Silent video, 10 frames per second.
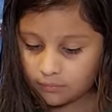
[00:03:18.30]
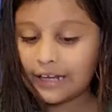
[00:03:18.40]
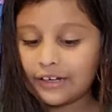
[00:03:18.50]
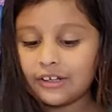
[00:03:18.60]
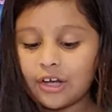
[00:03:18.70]

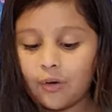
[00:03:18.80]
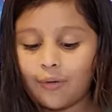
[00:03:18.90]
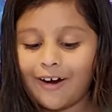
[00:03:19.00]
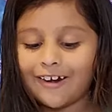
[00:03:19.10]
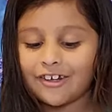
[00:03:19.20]
How do you know
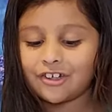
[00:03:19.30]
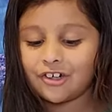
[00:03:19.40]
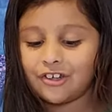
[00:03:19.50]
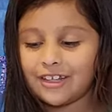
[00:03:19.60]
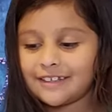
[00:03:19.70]
where to
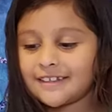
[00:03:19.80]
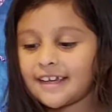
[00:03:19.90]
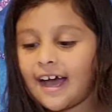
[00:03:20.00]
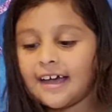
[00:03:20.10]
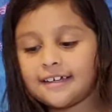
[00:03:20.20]
turn this,
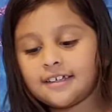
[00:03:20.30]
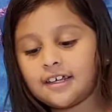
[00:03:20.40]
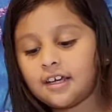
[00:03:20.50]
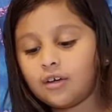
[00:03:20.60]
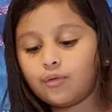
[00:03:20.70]
guys?
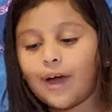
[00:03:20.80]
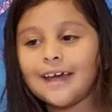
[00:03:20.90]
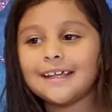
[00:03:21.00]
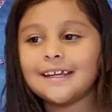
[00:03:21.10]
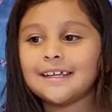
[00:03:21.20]

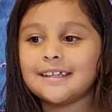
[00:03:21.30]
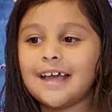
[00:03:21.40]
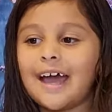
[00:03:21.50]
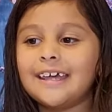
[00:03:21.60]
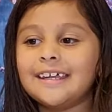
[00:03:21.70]
Righty,
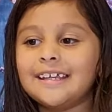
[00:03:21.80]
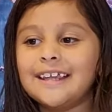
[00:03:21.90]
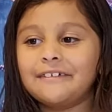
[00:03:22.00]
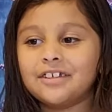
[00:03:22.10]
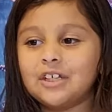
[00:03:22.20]
tighty,
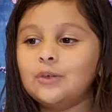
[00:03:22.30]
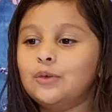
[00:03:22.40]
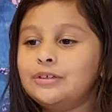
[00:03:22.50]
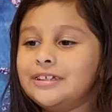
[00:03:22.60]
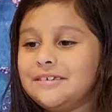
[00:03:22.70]
lefty,
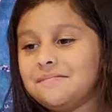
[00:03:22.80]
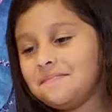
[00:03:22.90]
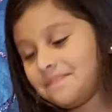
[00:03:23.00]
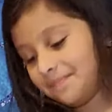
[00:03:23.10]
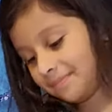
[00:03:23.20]
loosey.
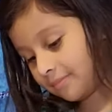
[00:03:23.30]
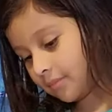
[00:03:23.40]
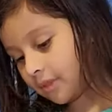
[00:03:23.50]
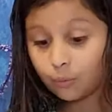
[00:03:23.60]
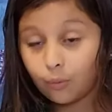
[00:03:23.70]

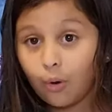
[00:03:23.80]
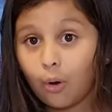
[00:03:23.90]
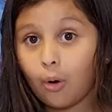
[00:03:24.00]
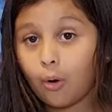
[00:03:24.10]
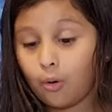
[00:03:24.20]

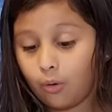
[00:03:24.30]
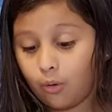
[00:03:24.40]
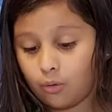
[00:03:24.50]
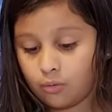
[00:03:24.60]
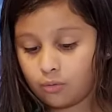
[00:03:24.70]

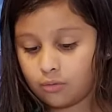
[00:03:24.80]
Whoa!